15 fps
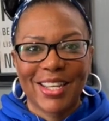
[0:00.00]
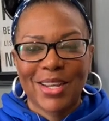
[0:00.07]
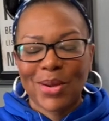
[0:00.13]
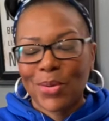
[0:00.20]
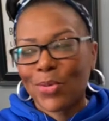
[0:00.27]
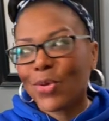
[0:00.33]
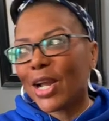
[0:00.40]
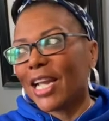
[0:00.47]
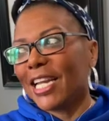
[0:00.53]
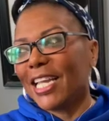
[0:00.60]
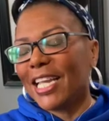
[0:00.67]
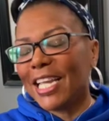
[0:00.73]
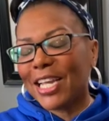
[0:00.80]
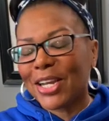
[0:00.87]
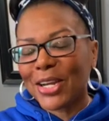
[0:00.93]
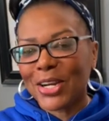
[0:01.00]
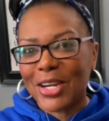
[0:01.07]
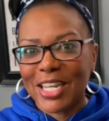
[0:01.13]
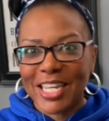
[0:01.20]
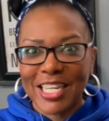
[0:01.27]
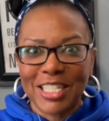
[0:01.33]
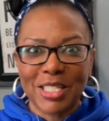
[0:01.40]
Right here
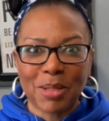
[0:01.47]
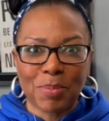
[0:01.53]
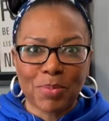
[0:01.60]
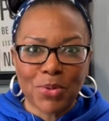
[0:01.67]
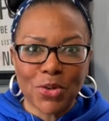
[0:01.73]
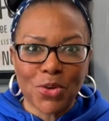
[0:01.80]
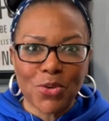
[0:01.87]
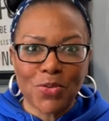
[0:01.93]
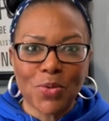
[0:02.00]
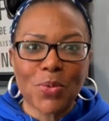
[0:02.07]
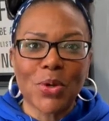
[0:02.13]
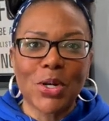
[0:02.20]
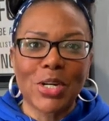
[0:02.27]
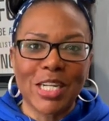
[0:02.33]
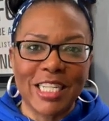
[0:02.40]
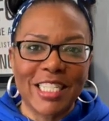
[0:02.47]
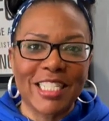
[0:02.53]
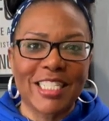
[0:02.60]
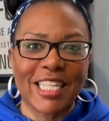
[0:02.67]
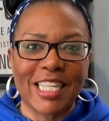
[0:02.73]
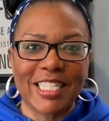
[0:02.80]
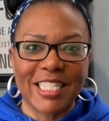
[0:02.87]
is the proof we're going to
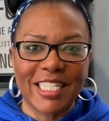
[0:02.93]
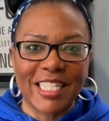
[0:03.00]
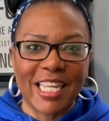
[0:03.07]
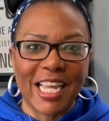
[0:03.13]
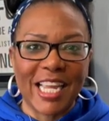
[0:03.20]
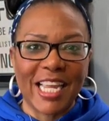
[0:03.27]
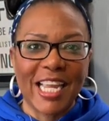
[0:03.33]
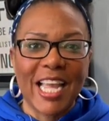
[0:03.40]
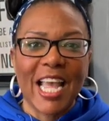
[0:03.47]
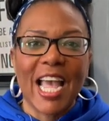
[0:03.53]
discuss today,